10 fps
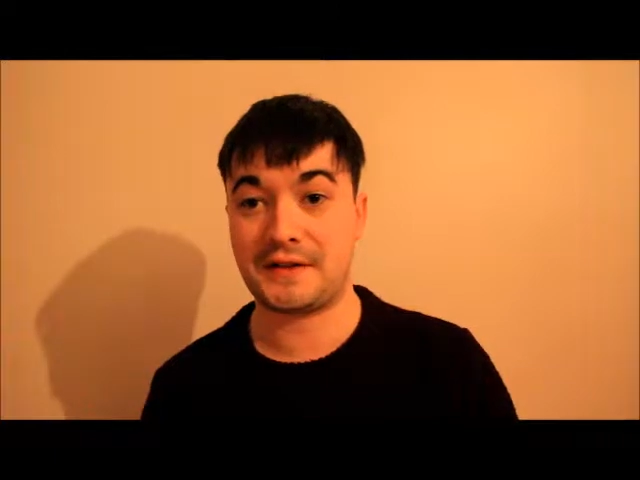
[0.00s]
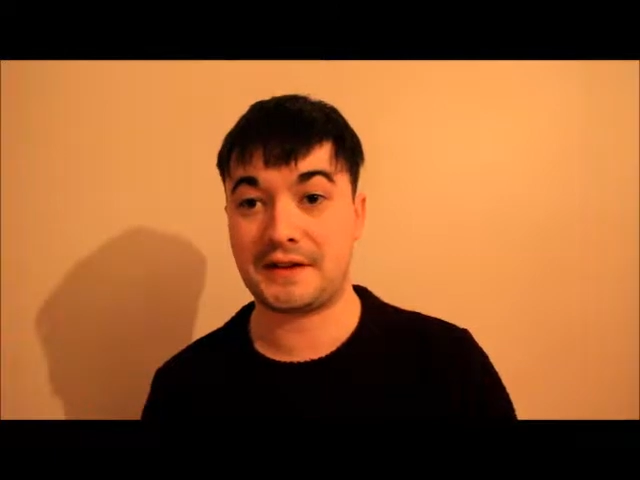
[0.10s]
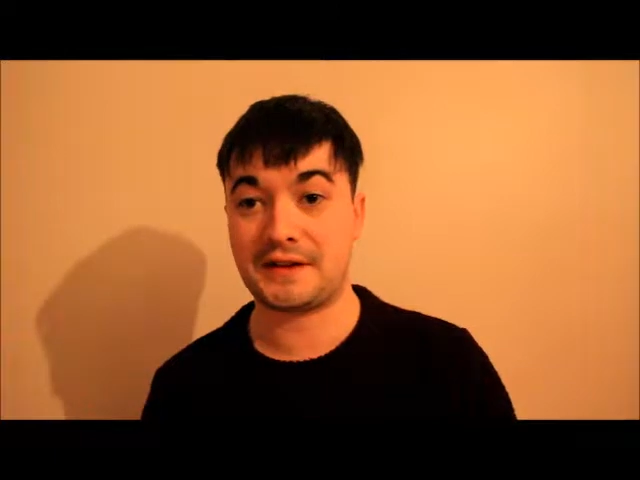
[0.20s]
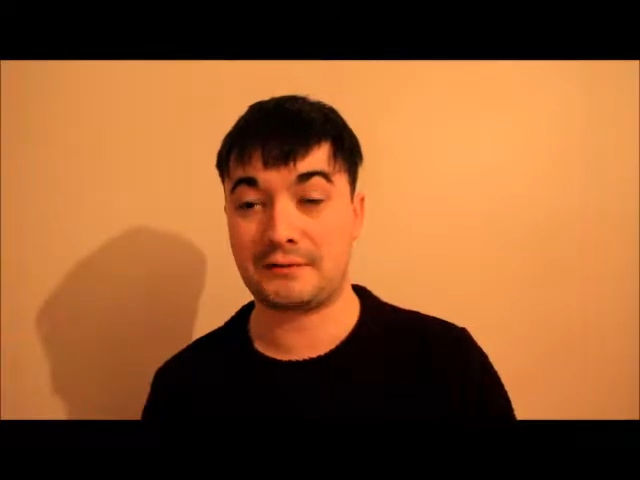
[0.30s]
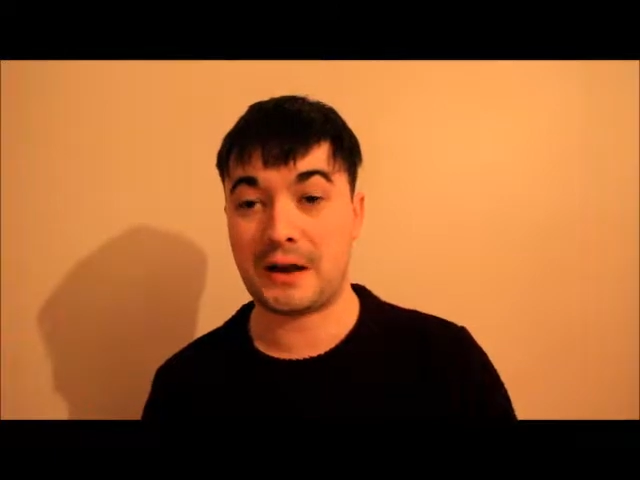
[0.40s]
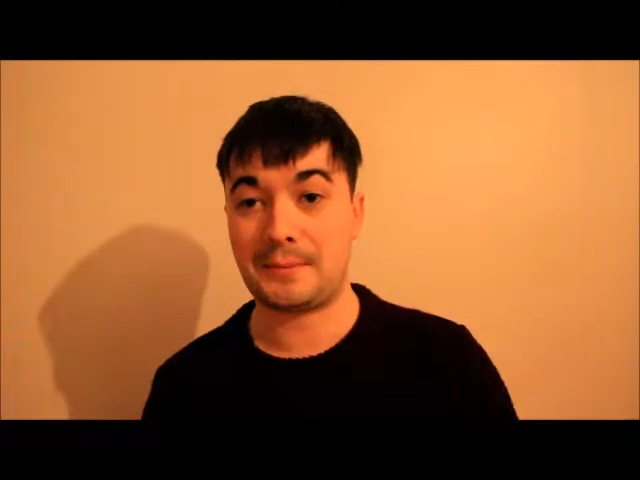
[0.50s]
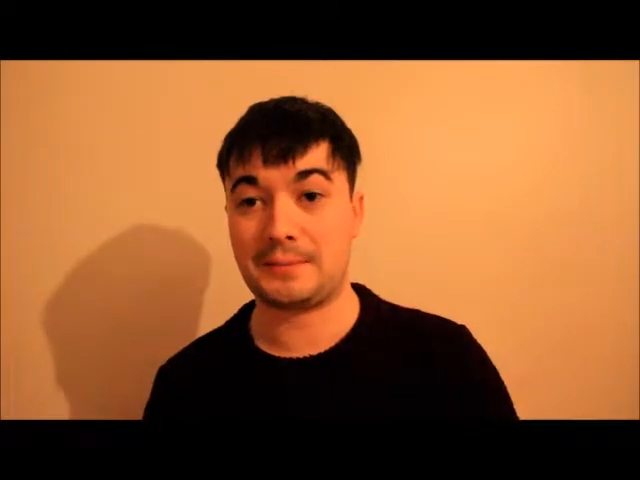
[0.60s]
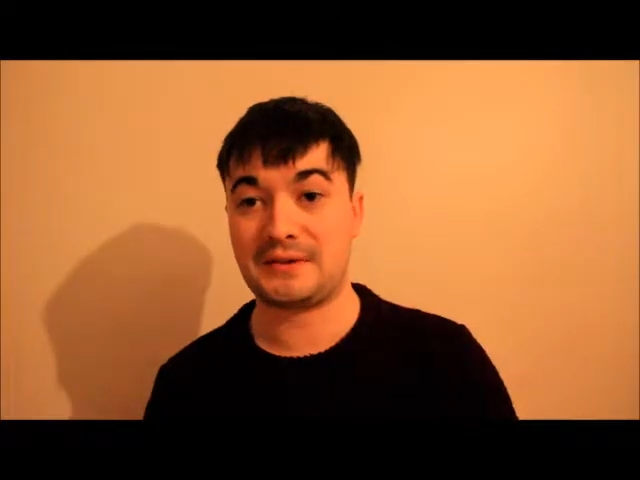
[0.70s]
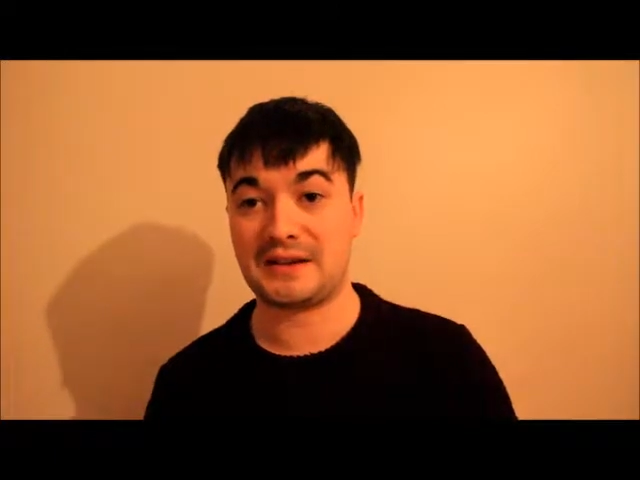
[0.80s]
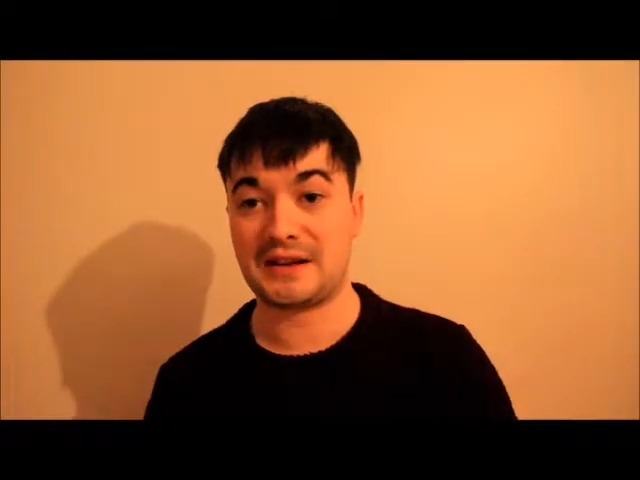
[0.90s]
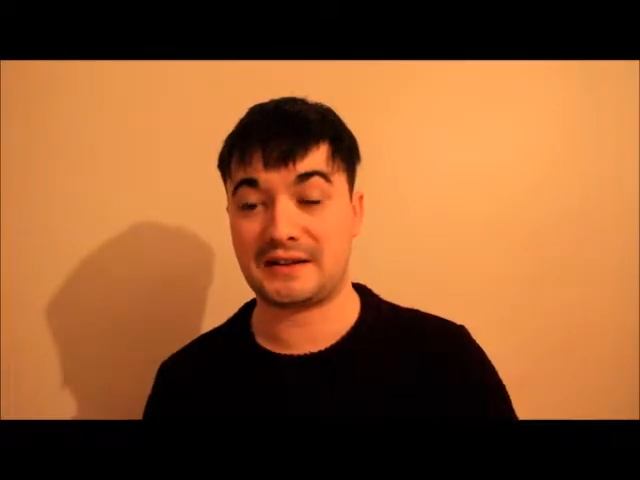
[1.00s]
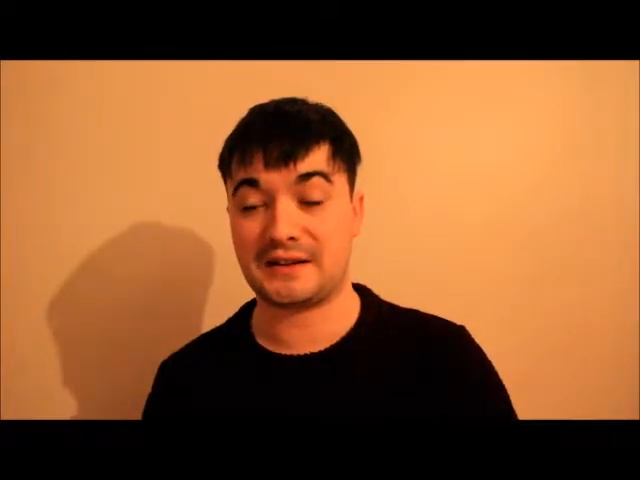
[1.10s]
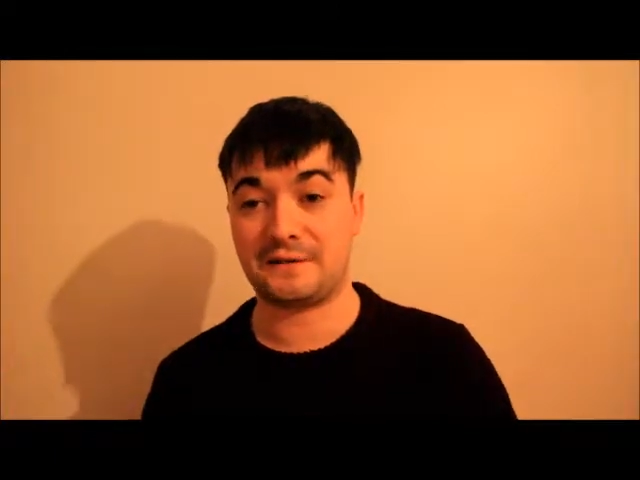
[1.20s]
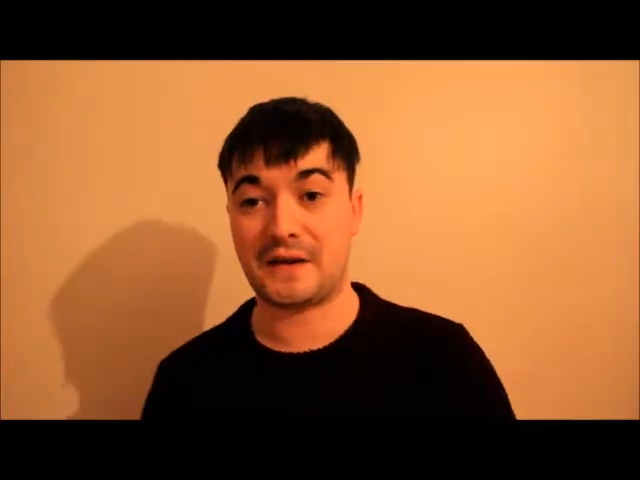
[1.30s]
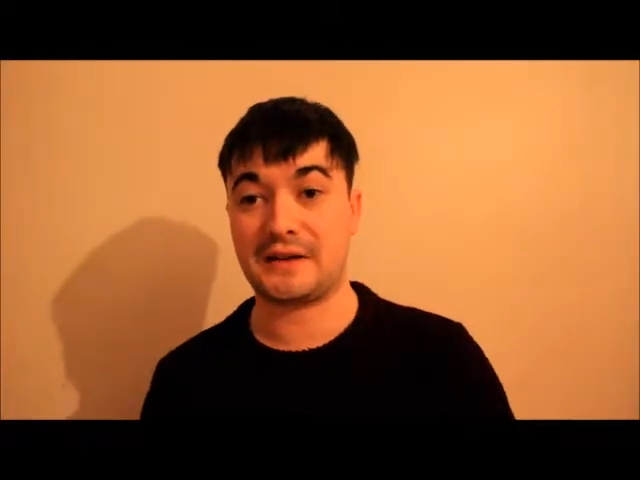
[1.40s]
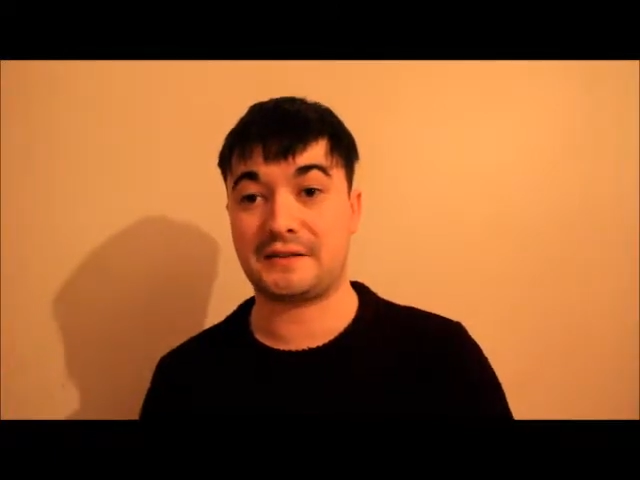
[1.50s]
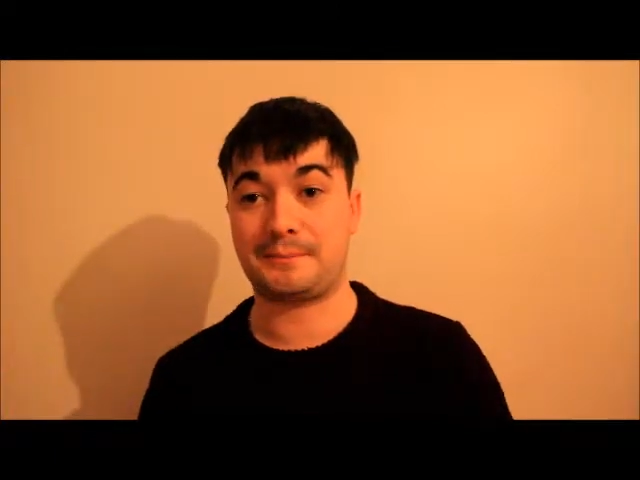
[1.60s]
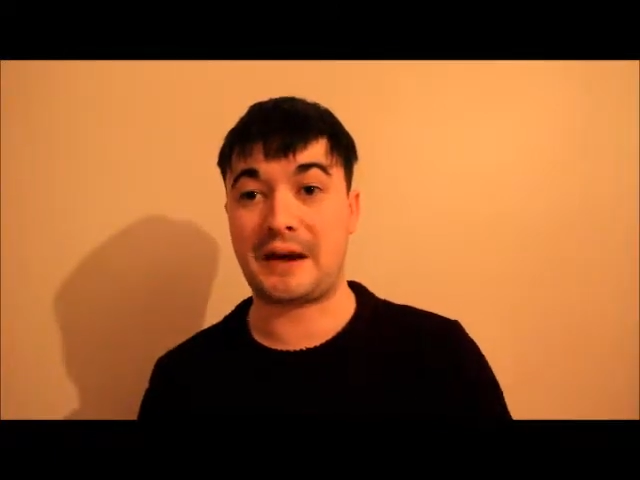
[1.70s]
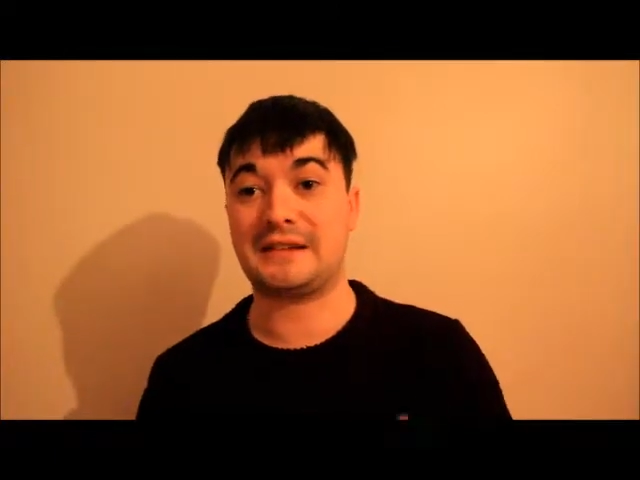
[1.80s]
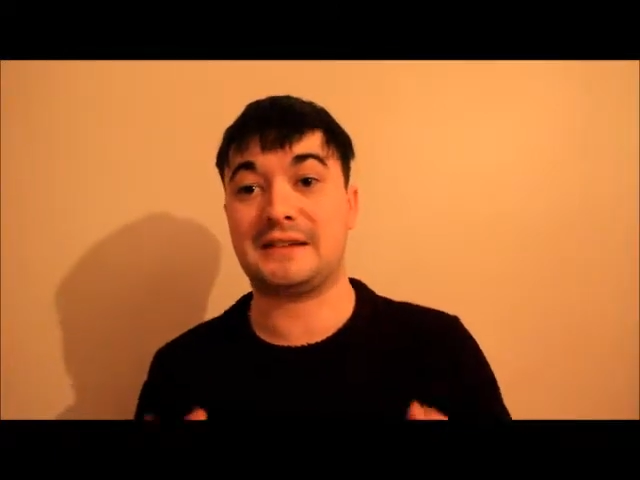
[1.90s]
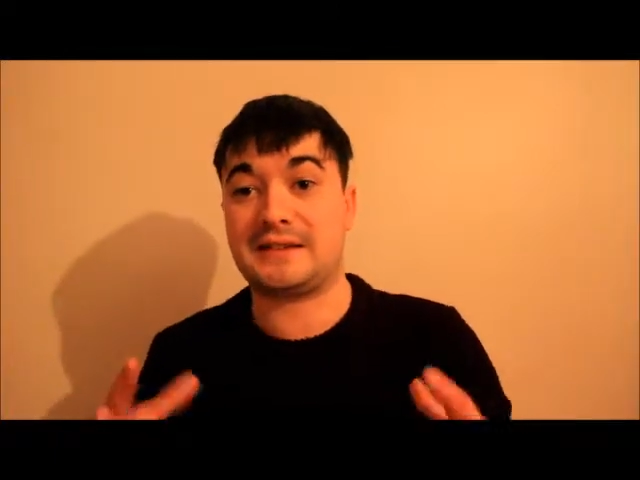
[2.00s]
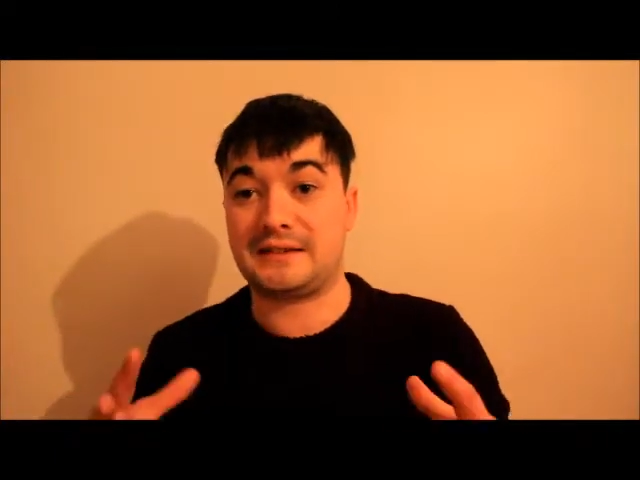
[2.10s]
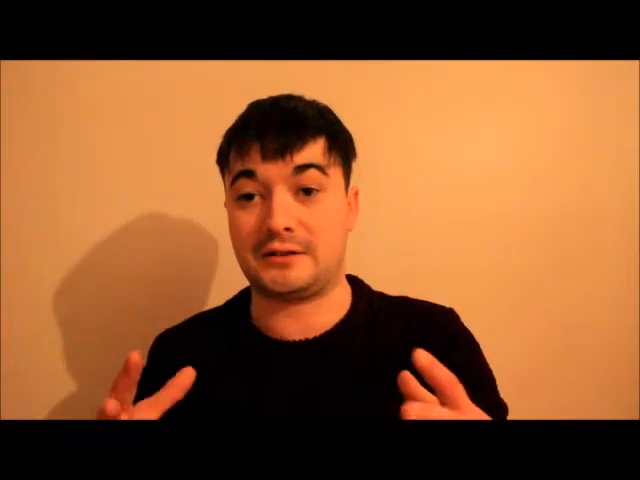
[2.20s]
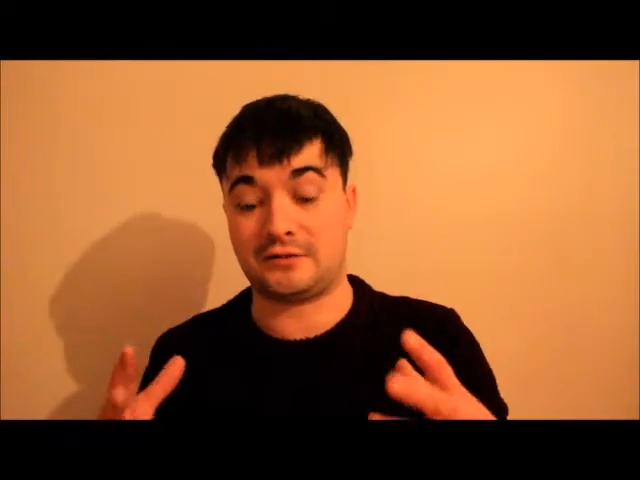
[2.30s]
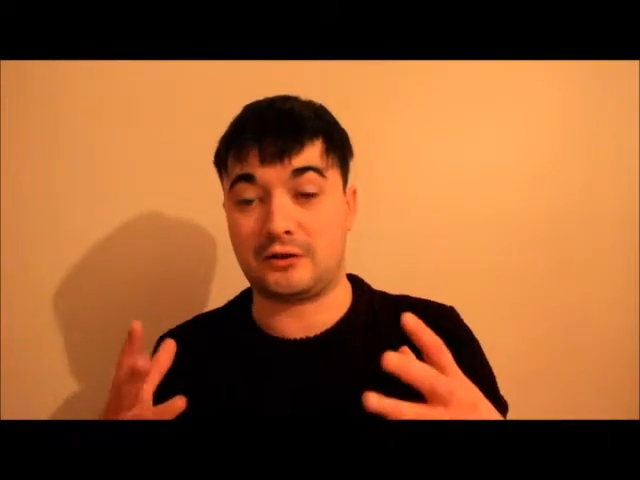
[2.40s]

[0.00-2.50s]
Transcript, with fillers: the wrap-up scene, the final battles,